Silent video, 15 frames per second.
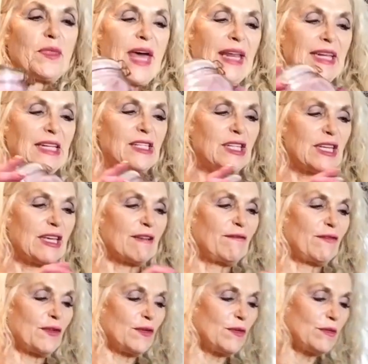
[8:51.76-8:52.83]
that into your
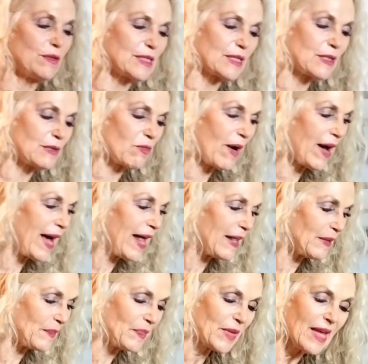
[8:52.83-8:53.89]
foods as
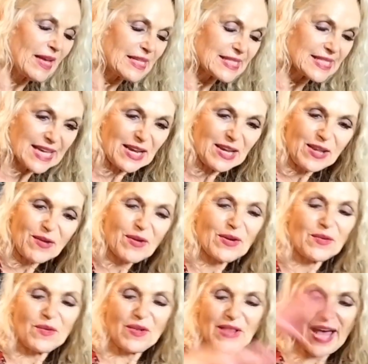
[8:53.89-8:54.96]
well. So look at
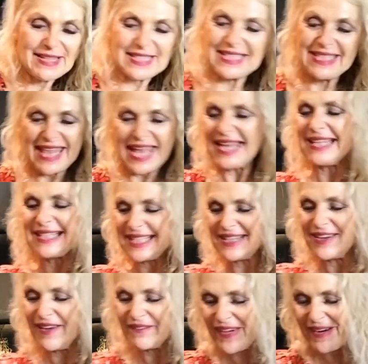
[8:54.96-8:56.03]
all those things that
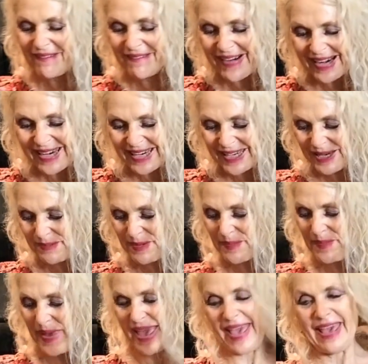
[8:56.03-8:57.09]
I've got ready to
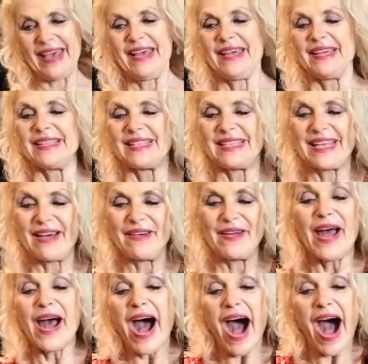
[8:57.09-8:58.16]
prepare. So
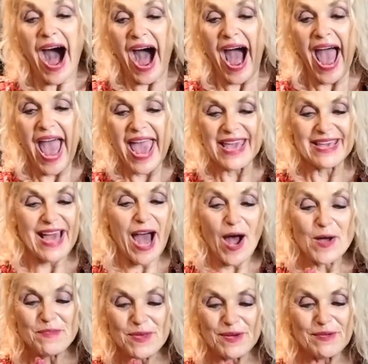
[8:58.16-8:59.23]
I
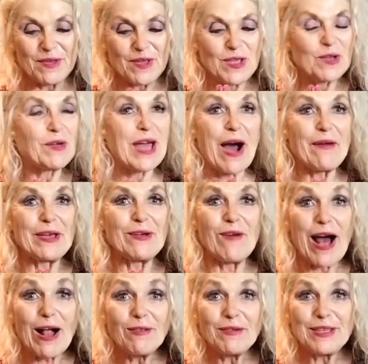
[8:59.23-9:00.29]
hope you're going
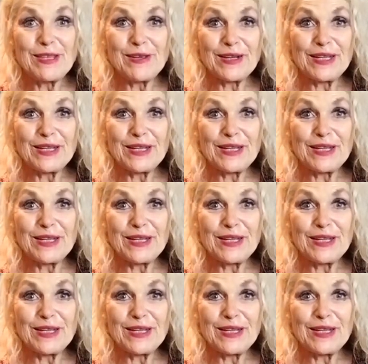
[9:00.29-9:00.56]
well with your